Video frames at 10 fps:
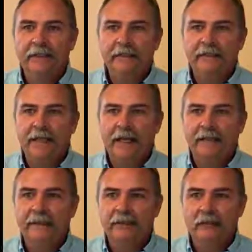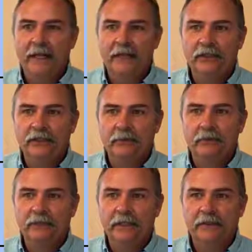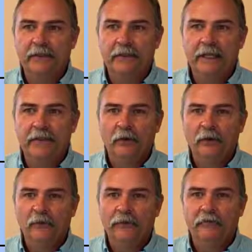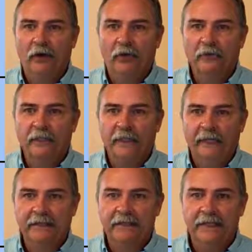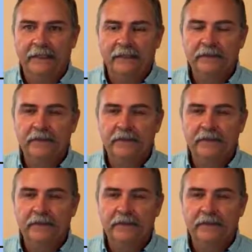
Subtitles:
then designed a strategy to present to the stakeholders involved in the case studies.